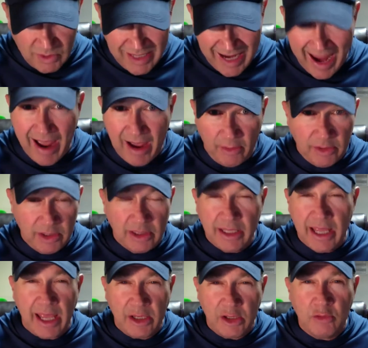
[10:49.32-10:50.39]
down in
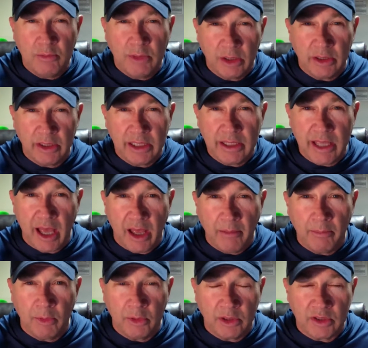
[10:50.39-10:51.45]
that humility, that
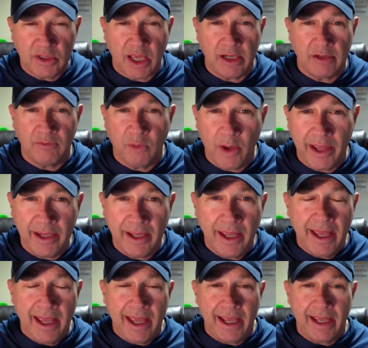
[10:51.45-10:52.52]
humbleness kind of way.
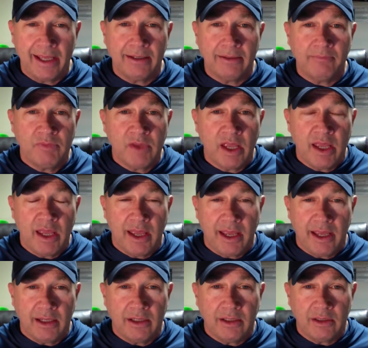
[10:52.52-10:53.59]
And
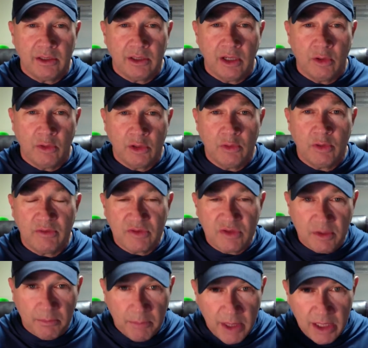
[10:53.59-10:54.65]
and you know, you have
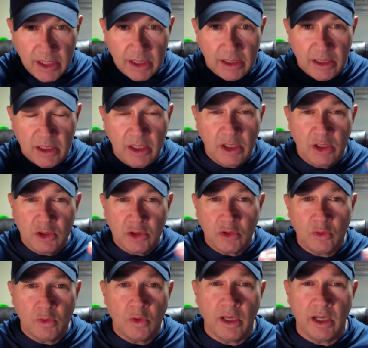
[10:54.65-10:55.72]
submitted
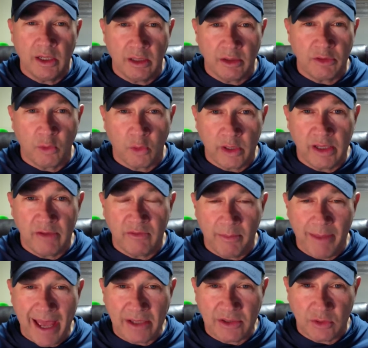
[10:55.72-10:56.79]
to an authority of a
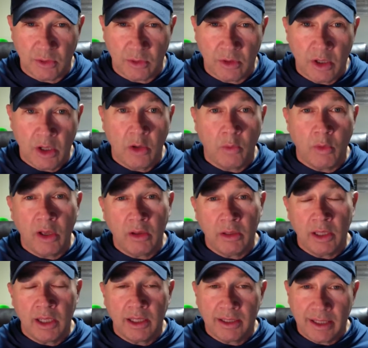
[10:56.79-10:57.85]
master.
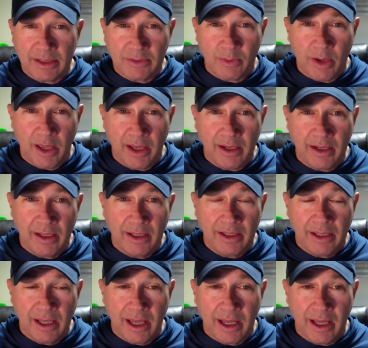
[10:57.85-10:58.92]
Well, guess what?
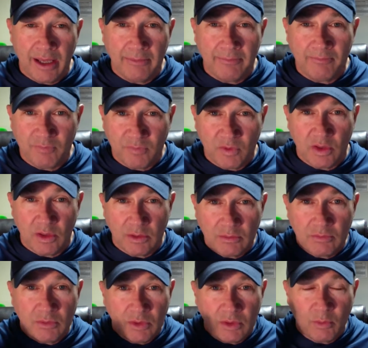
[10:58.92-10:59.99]
Um,
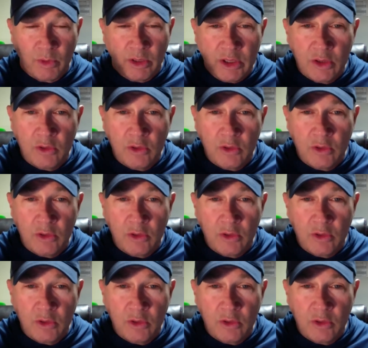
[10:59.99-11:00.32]
when